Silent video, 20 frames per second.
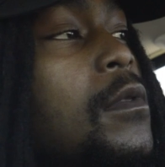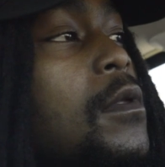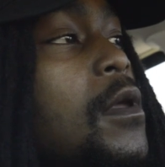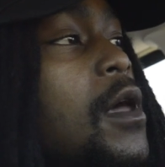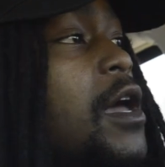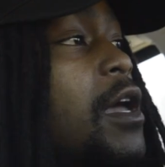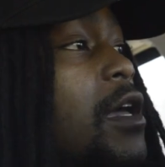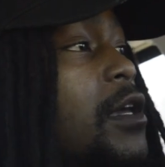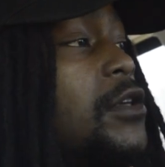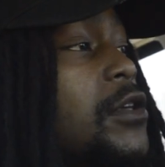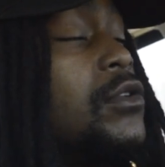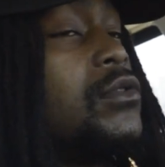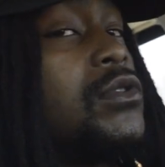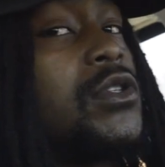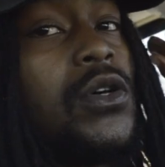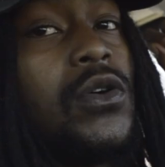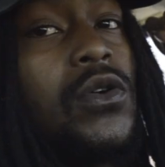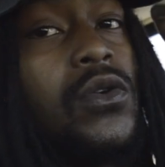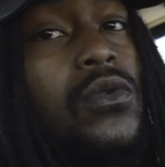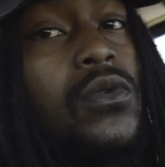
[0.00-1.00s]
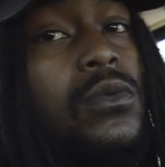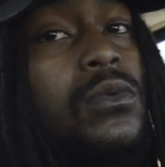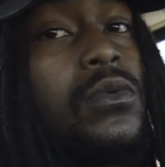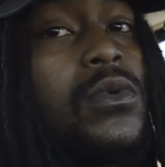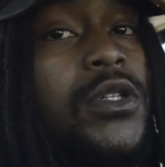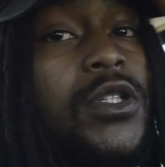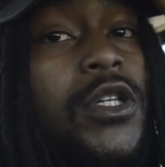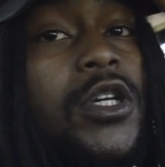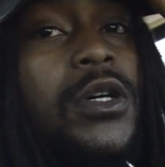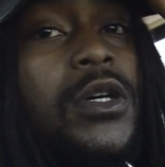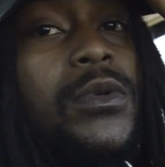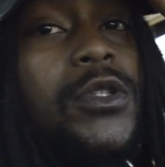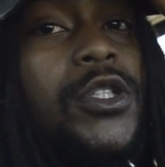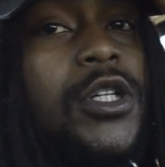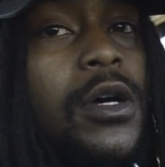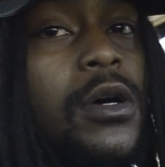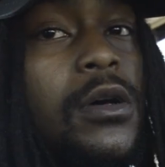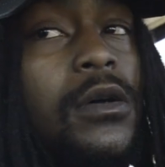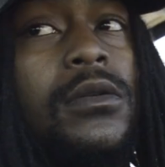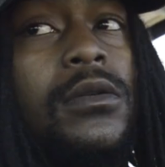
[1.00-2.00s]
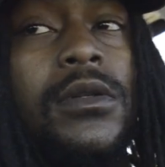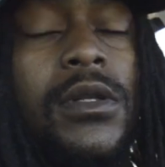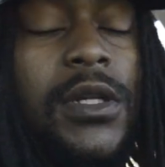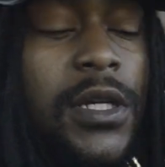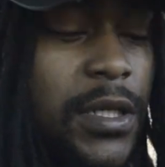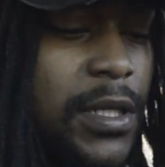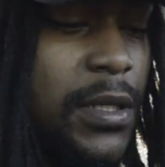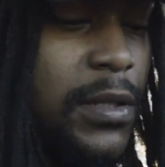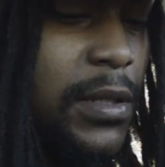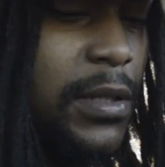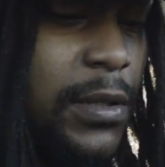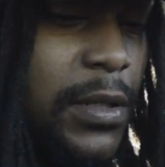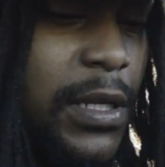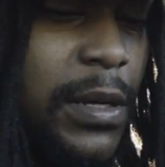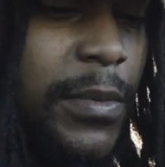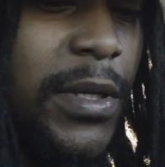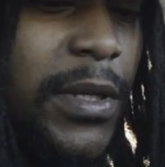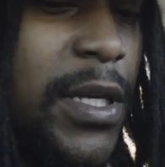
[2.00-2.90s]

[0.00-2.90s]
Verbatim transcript: Hey, YouTube, what's good with y'all? Listen, let me